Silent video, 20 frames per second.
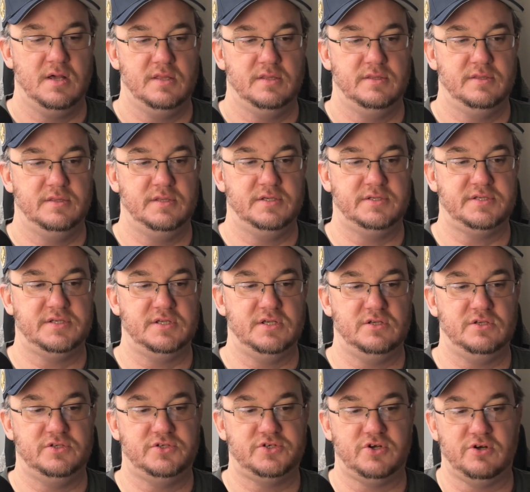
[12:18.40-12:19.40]
This
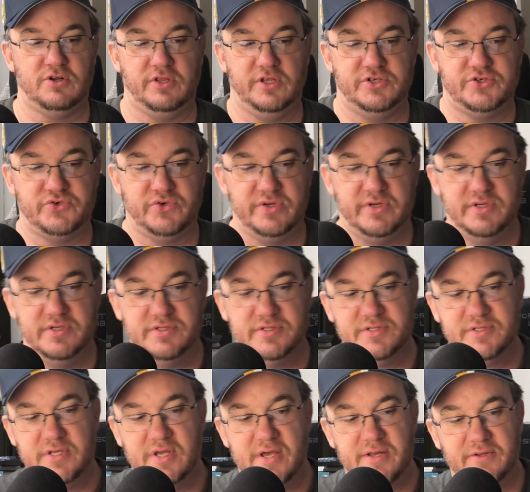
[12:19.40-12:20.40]
journal entry is
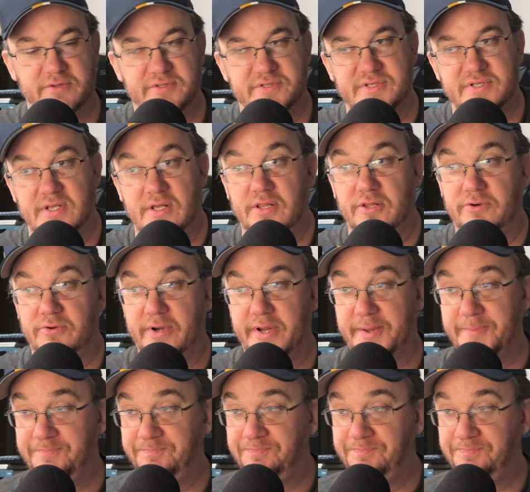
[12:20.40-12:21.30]
titled Celery.